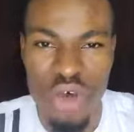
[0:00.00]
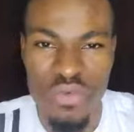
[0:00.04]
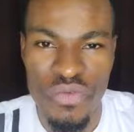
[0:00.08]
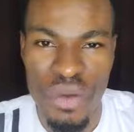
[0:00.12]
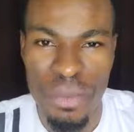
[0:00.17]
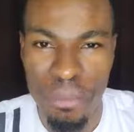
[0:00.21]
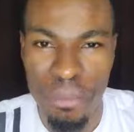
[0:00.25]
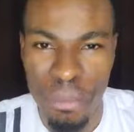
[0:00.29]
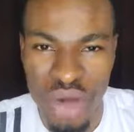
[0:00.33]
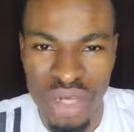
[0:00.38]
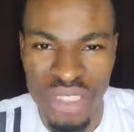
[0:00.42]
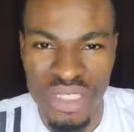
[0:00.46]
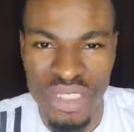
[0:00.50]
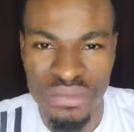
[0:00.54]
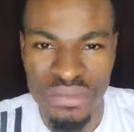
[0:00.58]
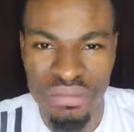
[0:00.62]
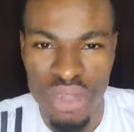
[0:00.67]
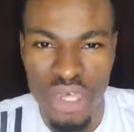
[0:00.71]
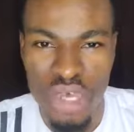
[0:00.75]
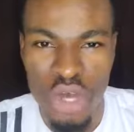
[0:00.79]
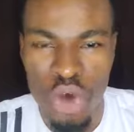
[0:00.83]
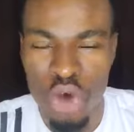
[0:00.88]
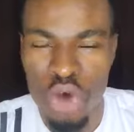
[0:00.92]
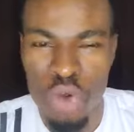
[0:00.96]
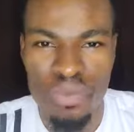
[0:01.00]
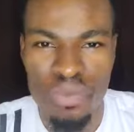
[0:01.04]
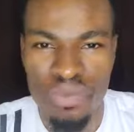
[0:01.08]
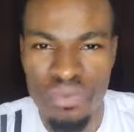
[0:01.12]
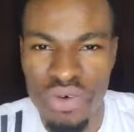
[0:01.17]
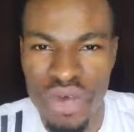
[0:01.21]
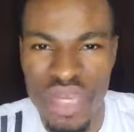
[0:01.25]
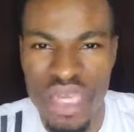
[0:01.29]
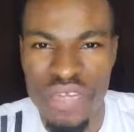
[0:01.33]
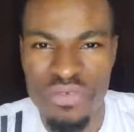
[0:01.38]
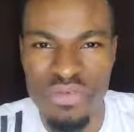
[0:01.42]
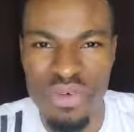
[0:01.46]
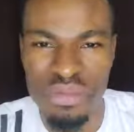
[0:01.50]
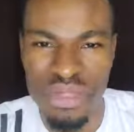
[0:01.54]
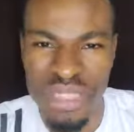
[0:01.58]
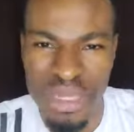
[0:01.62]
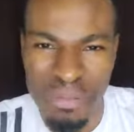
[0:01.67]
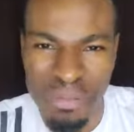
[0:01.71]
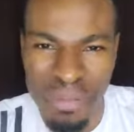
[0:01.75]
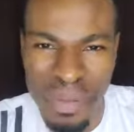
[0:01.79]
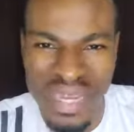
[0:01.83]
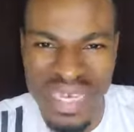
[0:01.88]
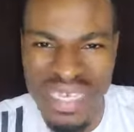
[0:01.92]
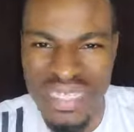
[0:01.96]
of a mother who prayed from the
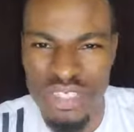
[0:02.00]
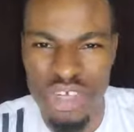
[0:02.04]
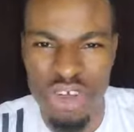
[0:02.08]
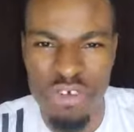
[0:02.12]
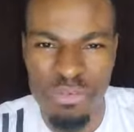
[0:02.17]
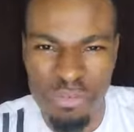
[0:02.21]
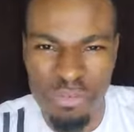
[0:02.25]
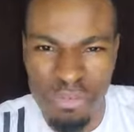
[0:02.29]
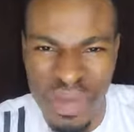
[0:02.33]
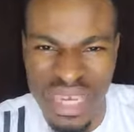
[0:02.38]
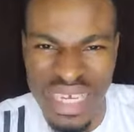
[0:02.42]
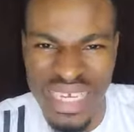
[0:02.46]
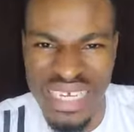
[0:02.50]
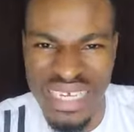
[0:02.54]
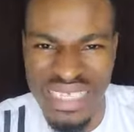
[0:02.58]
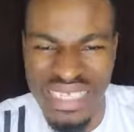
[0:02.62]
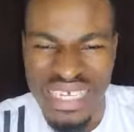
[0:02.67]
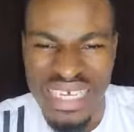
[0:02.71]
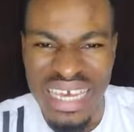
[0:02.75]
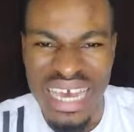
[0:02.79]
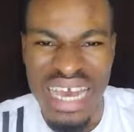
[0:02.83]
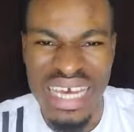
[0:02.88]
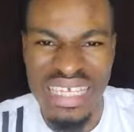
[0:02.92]
place of pain